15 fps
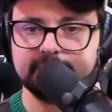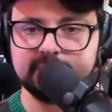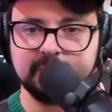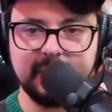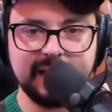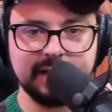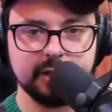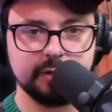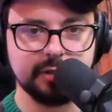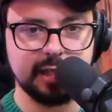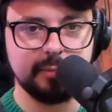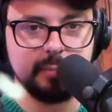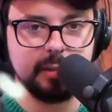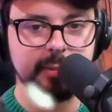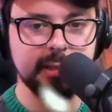Mando
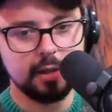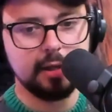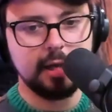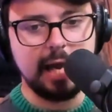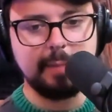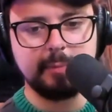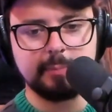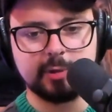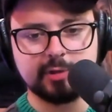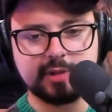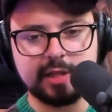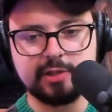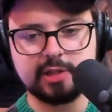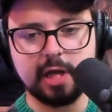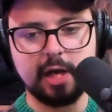Day, baby. Happy
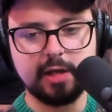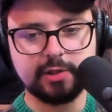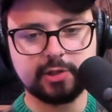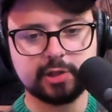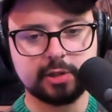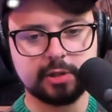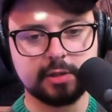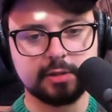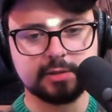birthday, Josh.